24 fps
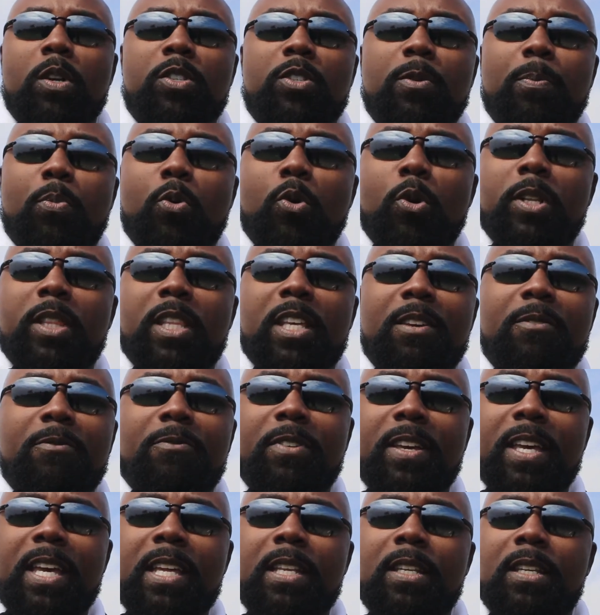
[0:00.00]
to support the
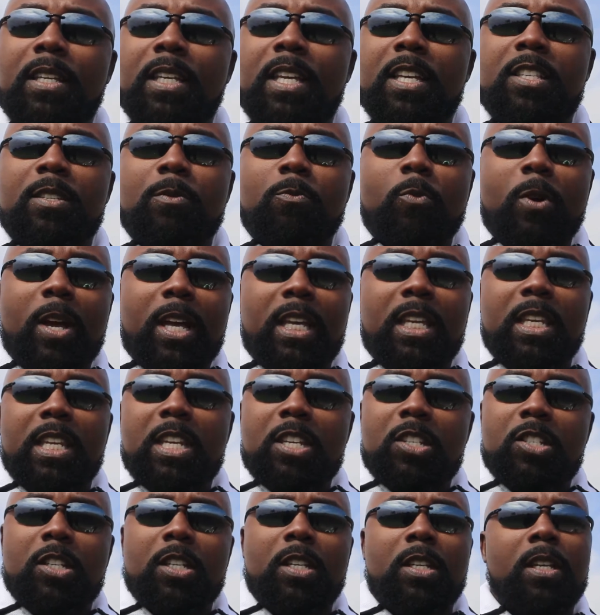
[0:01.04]
event and get some
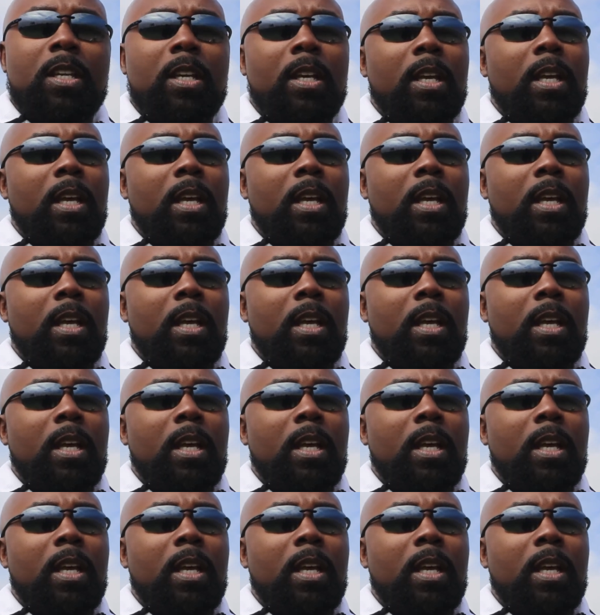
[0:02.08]
recognition,